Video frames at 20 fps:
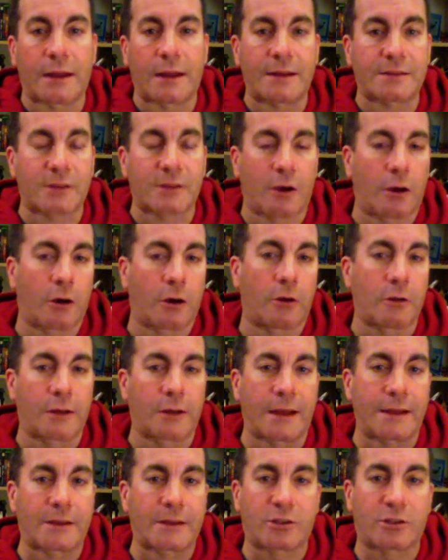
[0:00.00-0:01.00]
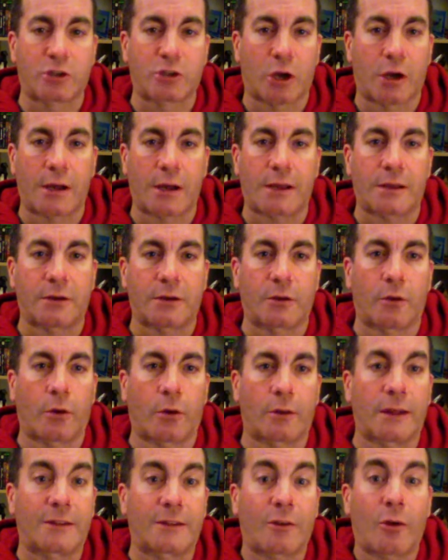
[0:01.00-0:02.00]
Let's all like try and ho-
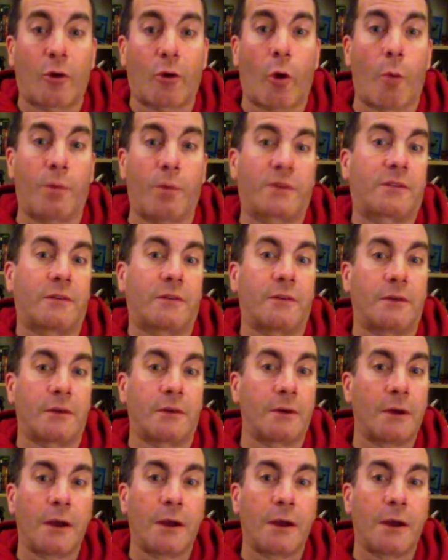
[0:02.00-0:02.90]
let's all hope it's a